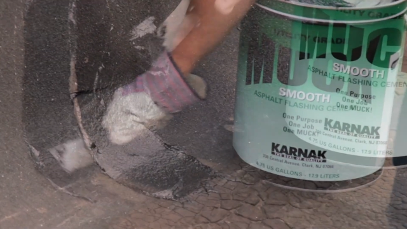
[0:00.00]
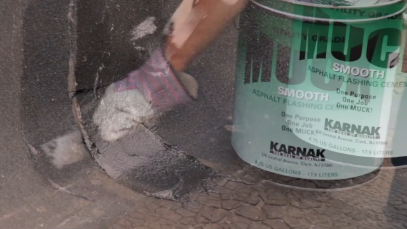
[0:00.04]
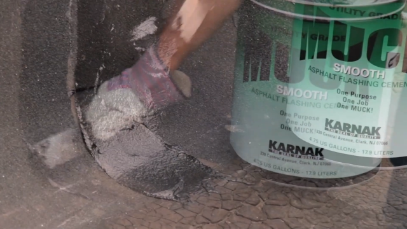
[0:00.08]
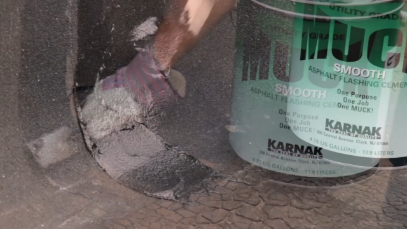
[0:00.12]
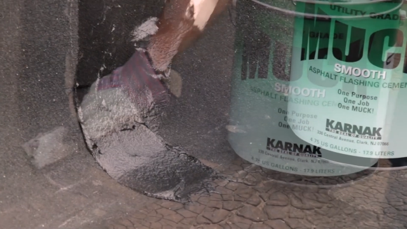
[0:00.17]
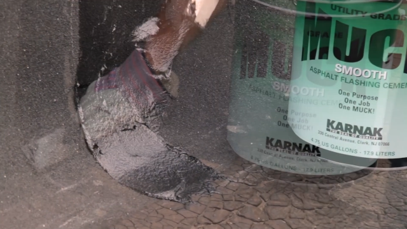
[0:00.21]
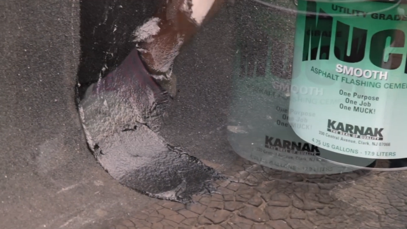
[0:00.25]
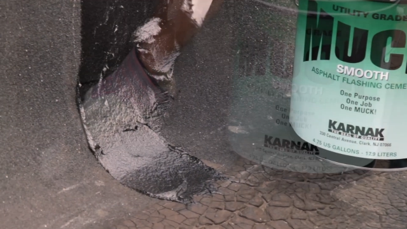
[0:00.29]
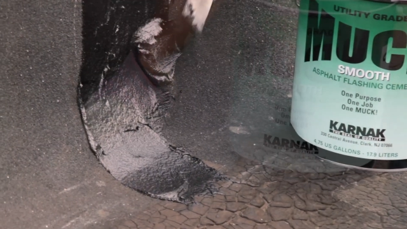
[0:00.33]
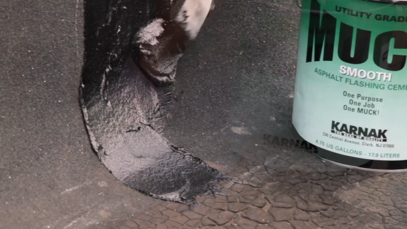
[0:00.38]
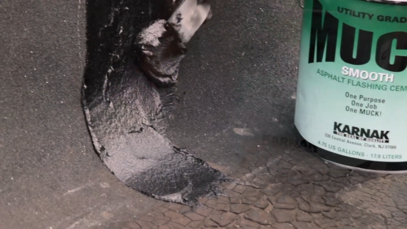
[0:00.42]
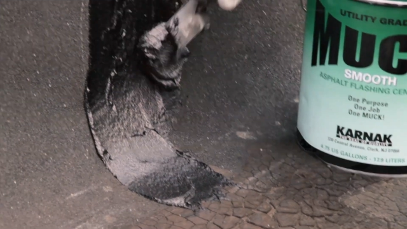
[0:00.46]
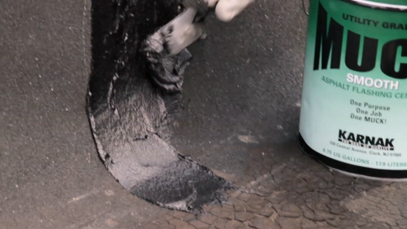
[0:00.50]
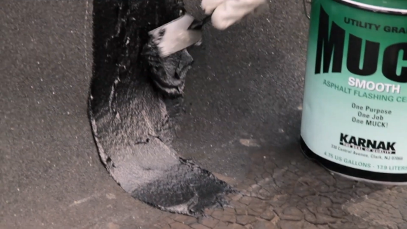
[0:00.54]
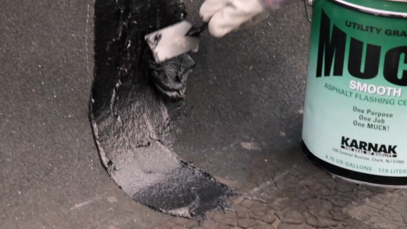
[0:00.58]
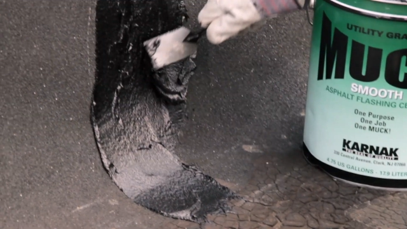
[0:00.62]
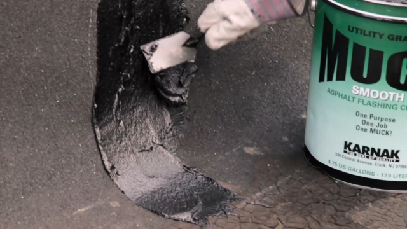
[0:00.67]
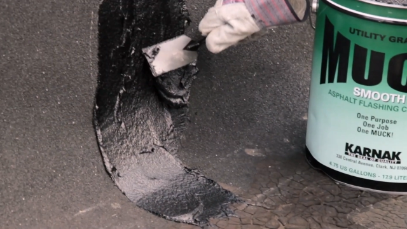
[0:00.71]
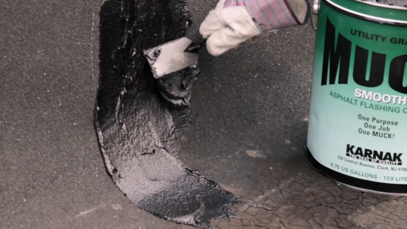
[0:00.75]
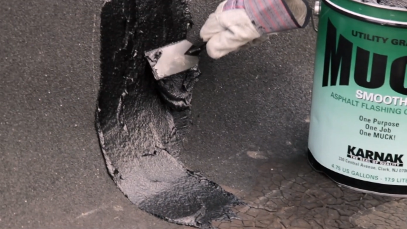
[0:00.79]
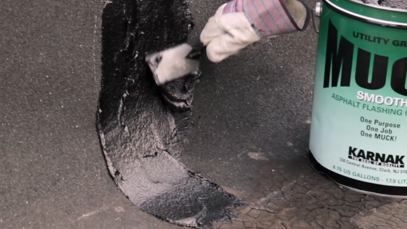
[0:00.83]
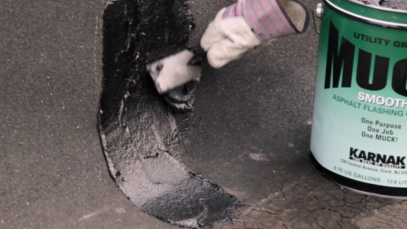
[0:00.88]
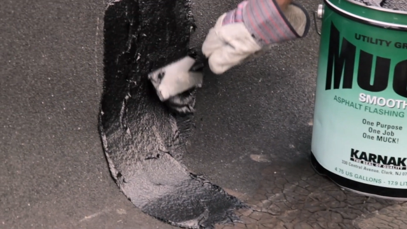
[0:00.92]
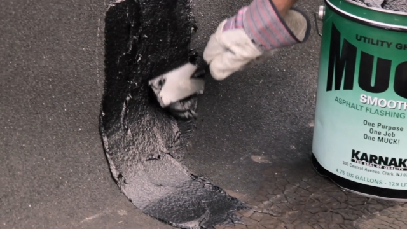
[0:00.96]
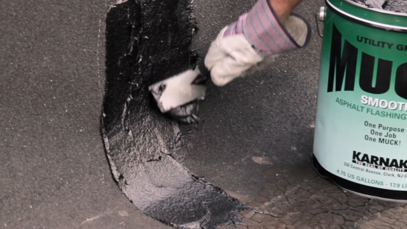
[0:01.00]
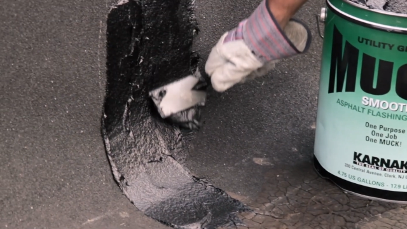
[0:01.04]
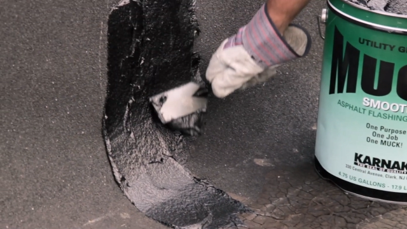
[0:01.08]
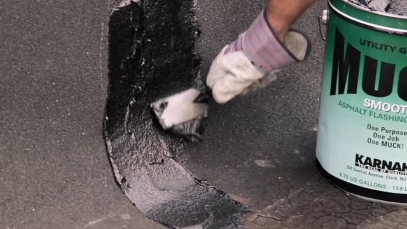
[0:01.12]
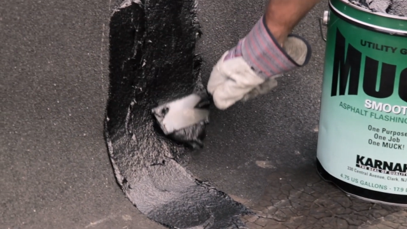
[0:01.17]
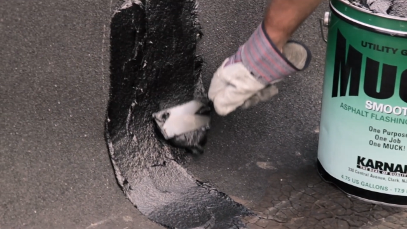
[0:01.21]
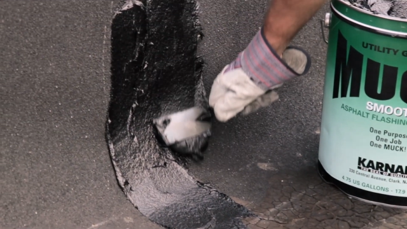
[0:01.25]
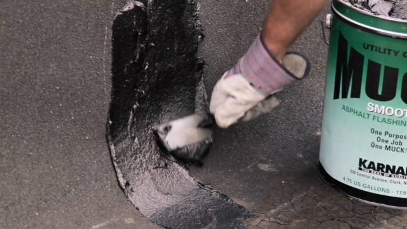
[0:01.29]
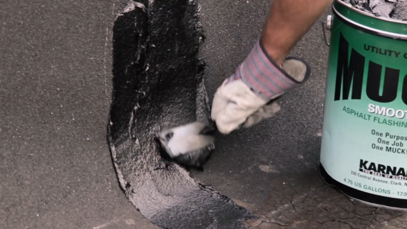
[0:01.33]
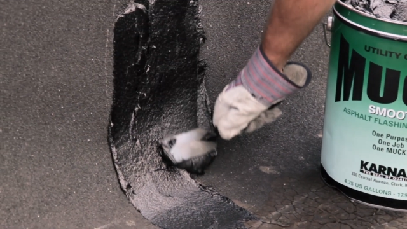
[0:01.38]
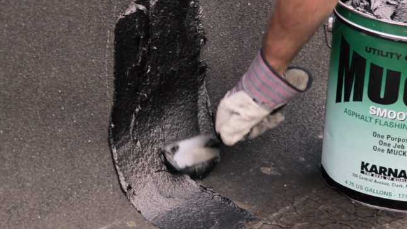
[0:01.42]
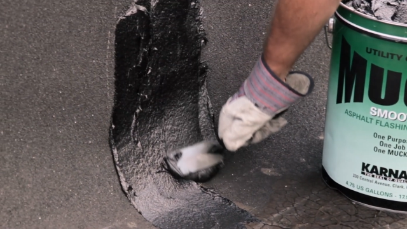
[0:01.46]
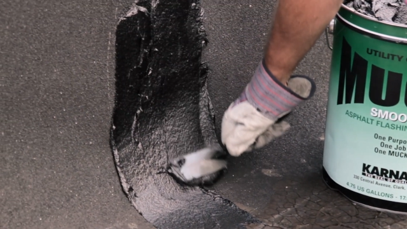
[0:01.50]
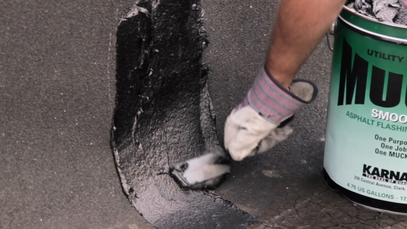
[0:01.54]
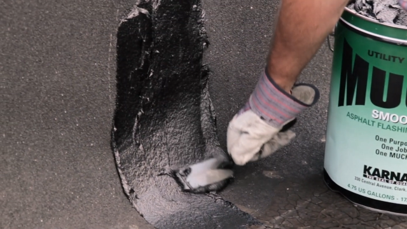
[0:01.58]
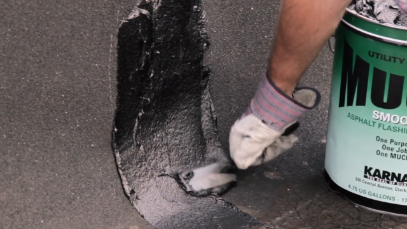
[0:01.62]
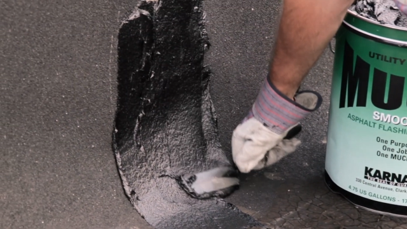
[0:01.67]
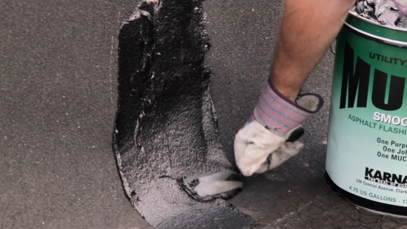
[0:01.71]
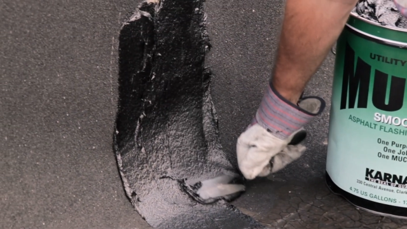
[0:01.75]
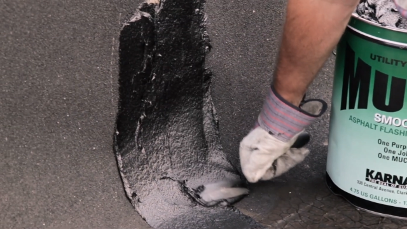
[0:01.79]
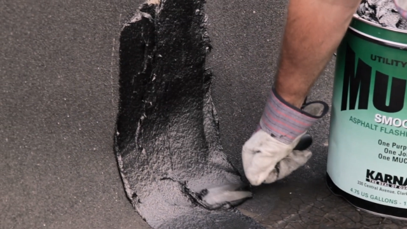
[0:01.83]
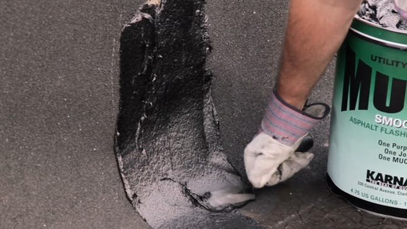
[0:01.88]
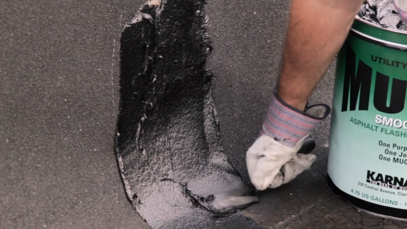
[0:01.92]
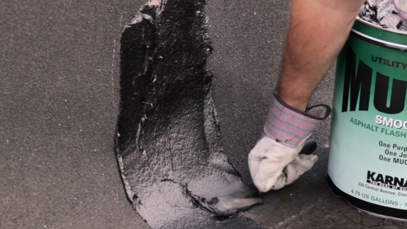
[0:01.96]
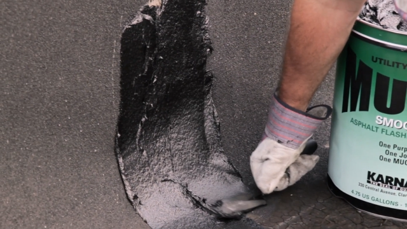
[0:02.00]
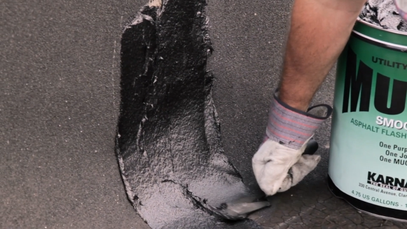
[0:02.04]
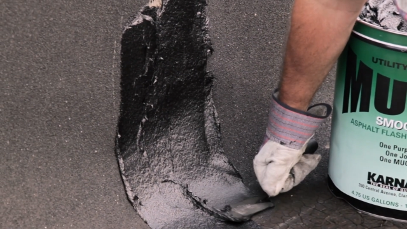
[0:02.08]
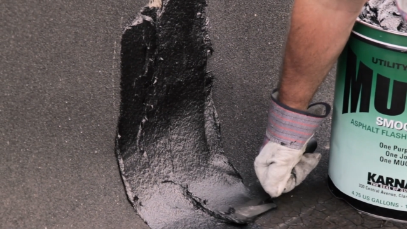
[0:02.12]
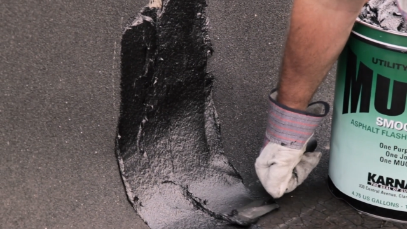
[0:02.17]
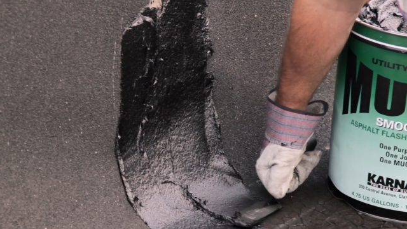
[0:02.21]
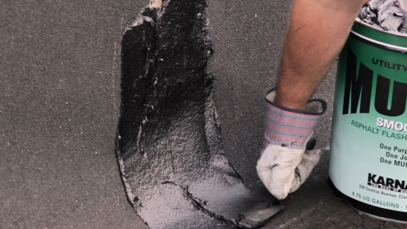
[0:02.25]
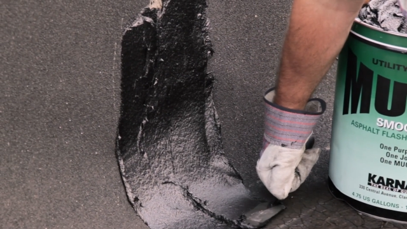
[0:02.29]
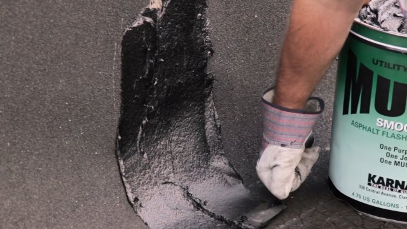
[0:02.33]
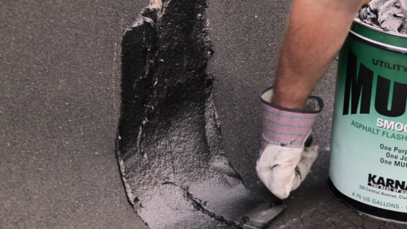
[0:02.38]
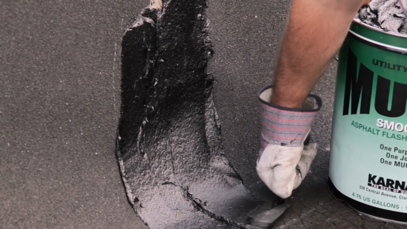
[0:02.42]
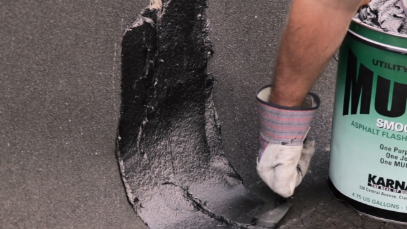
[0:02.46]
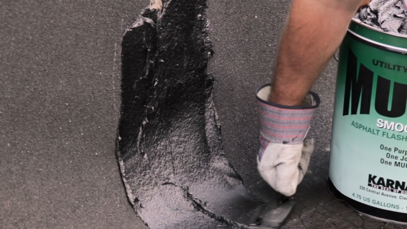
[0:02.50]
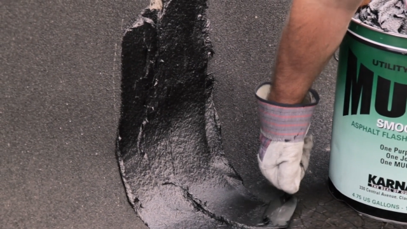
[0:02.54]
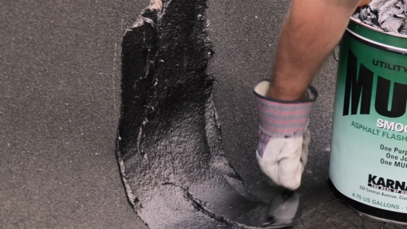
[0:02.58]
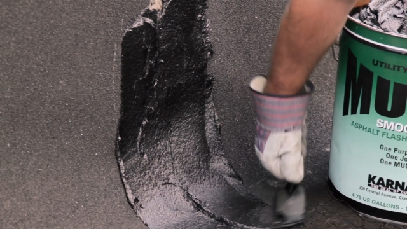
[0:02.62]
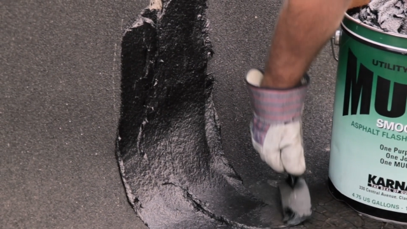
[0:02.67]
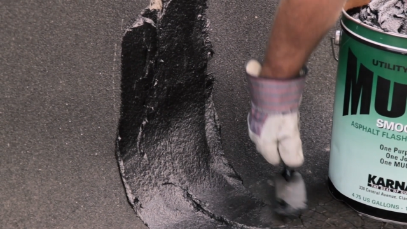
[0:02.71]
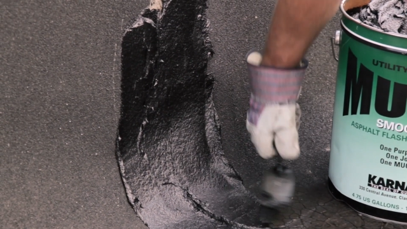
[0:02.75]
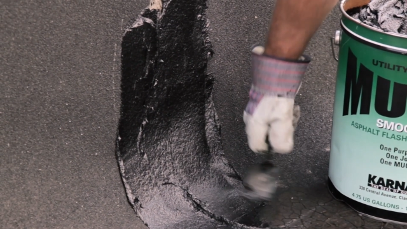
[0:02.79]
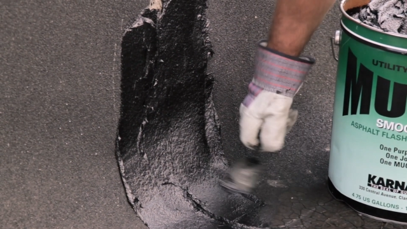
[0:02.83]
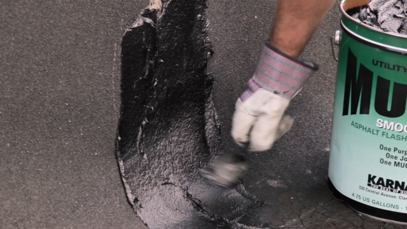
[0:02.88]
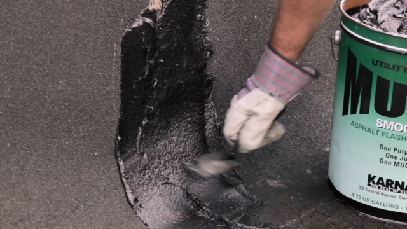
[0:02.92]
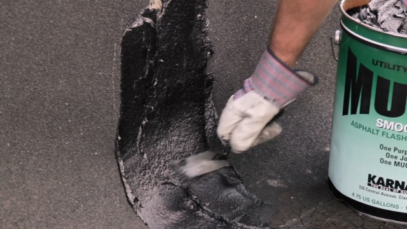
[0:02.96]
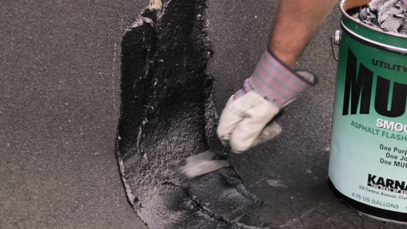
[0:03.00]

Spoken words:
Nobody's mouth can be seen.